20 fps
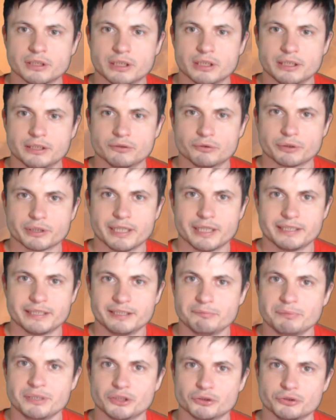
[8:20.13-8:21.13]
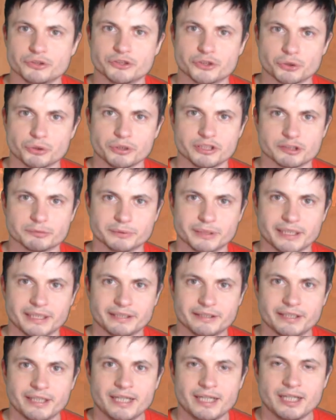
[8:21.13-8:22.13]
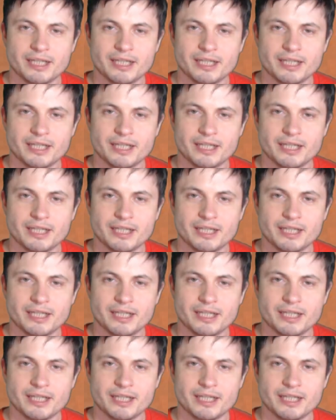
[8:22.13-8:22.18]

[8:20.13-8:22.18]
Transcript: and okay, I didn't mean to destroy this planet,